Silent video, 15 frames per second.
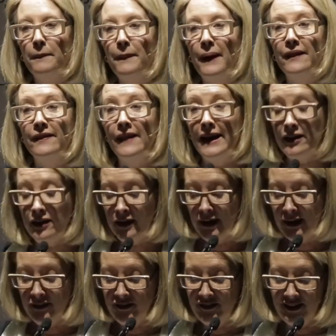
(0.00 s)
But they
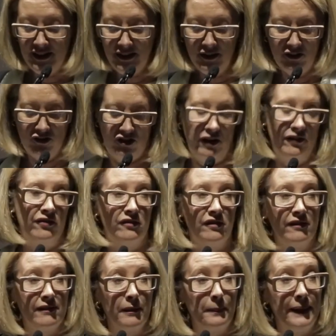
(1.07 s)
didn't just
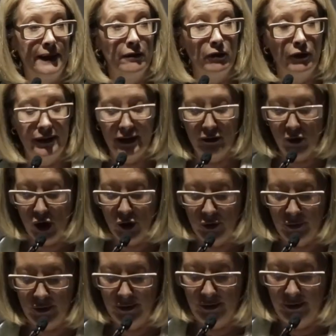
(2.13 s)
disappear on their
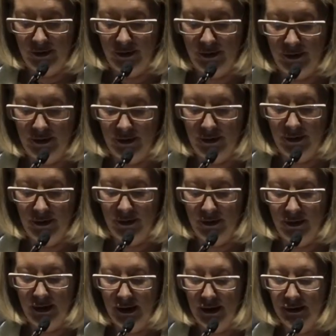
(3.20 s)
own.
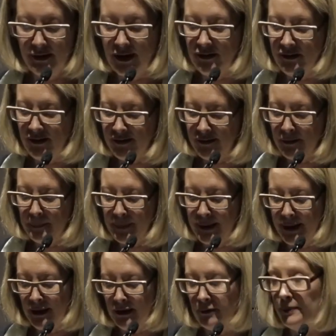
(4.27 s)
They
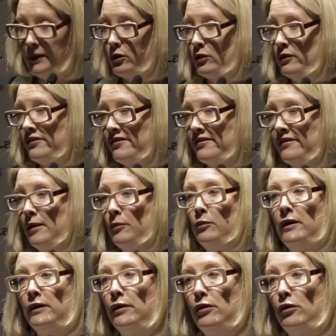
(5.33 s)
disappeared because
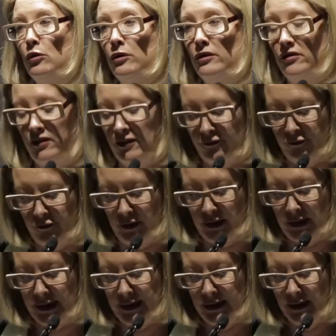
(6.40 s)
someone thought
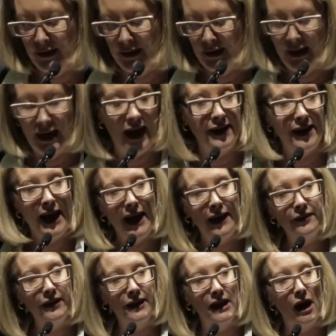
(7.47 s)
differently and
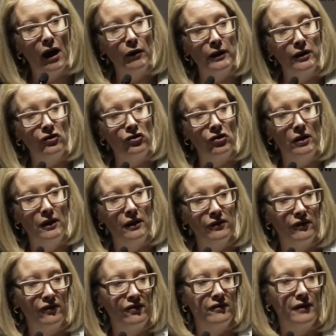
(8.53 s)
had the courage
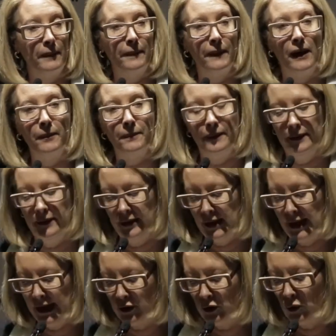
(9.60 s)
to step up
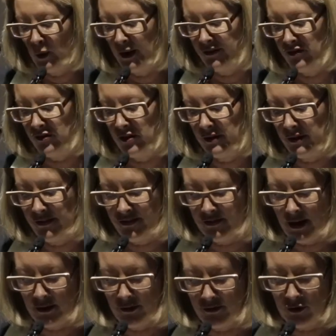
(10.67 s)
and question the
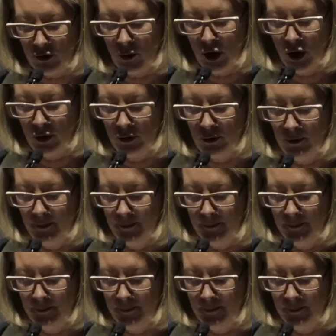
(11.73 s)
status quo.